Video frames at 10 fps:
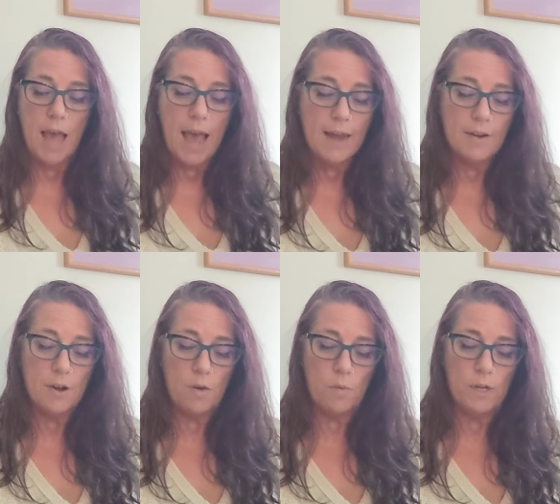had
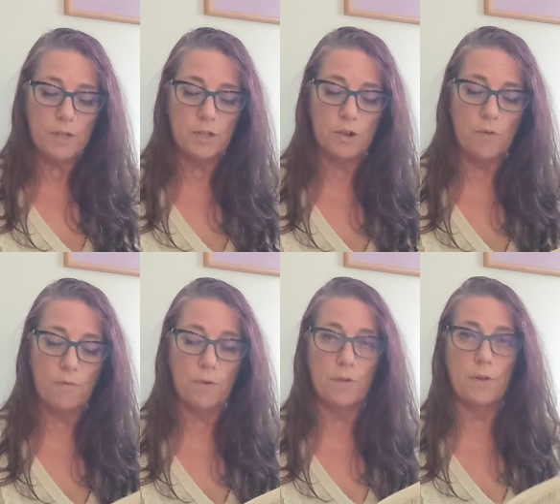no wish to go
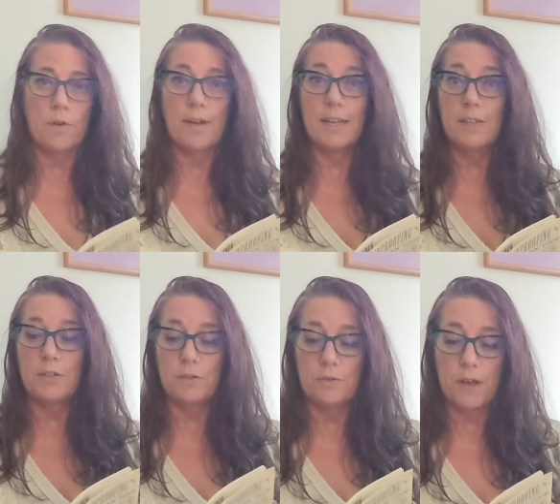further
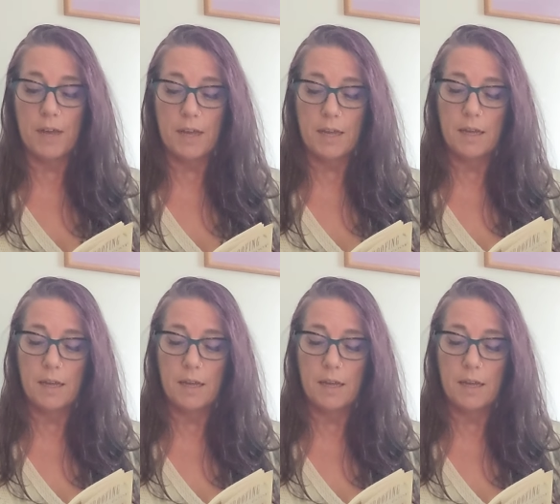into fae,